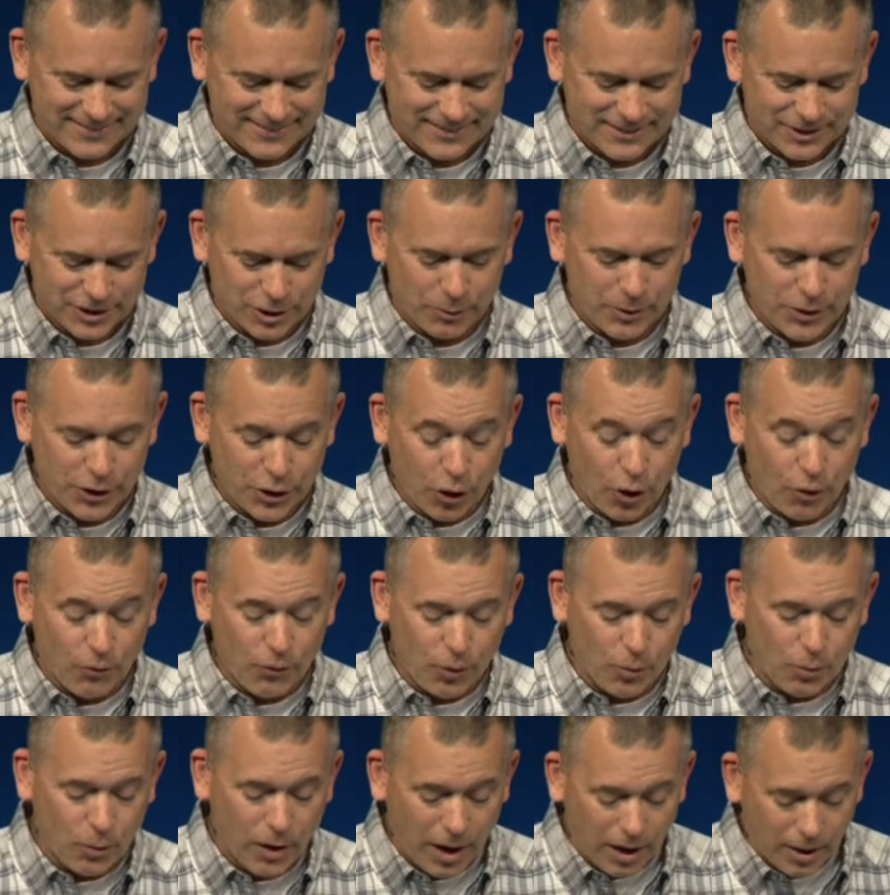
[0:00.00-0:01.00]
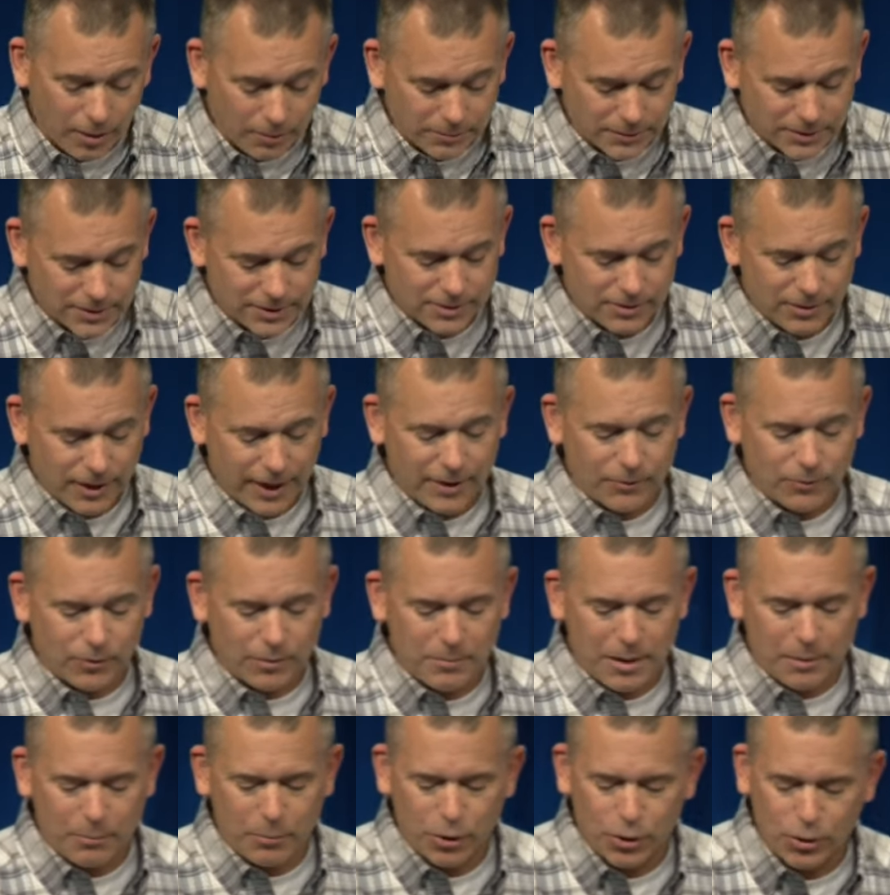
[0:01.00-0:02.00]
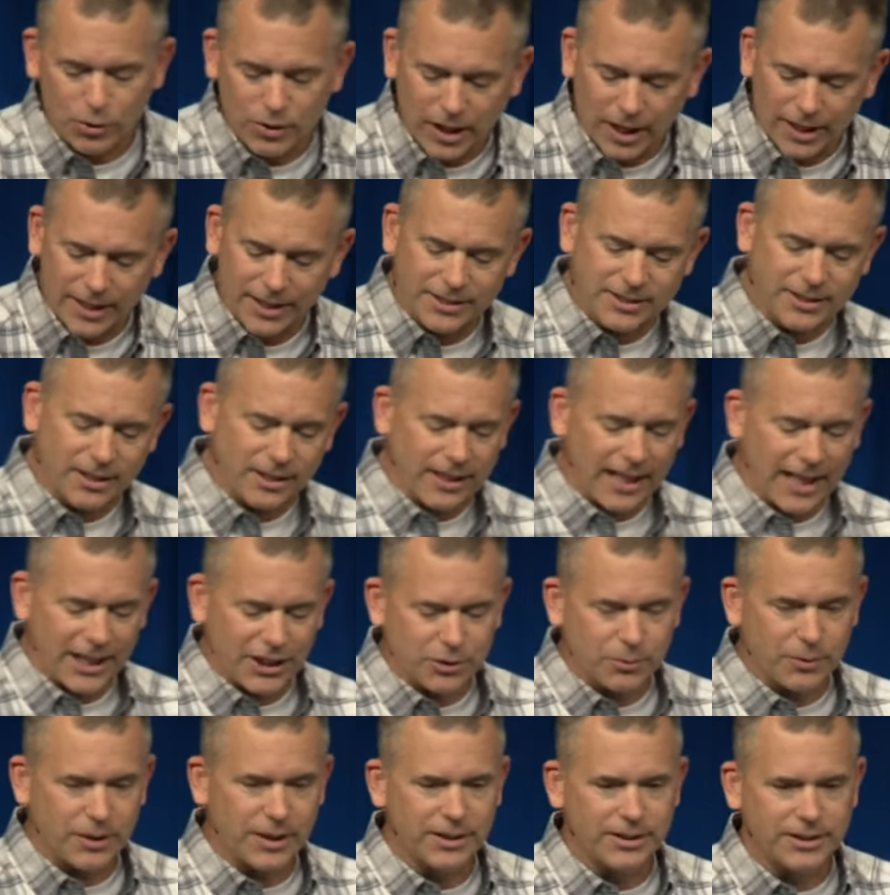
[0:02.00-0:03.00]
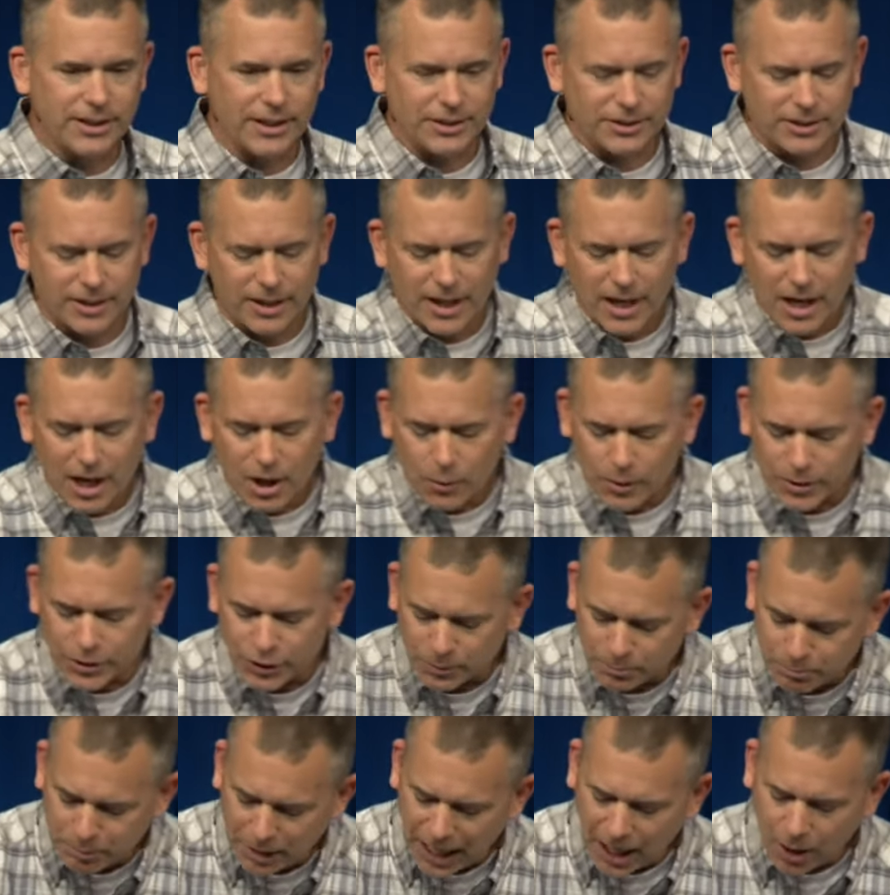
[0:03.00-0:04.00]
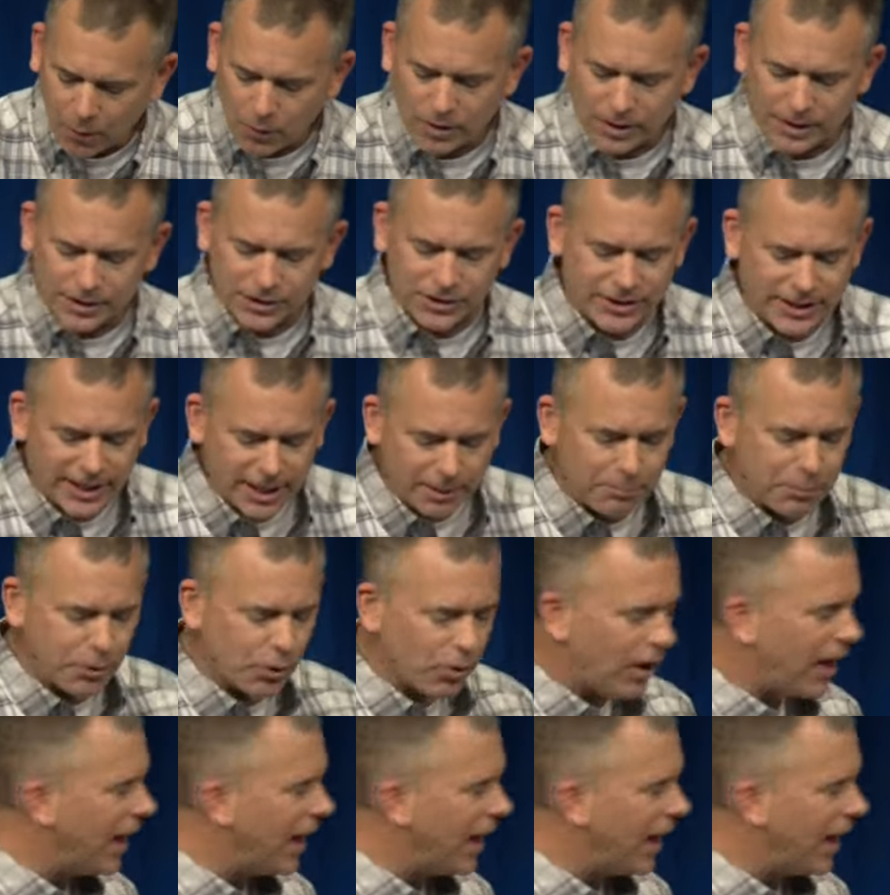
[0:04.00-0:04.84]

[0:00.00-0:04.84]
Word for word: So when you're overwhelmed, right, remember who God is. The last one is this when you're powerless, keep your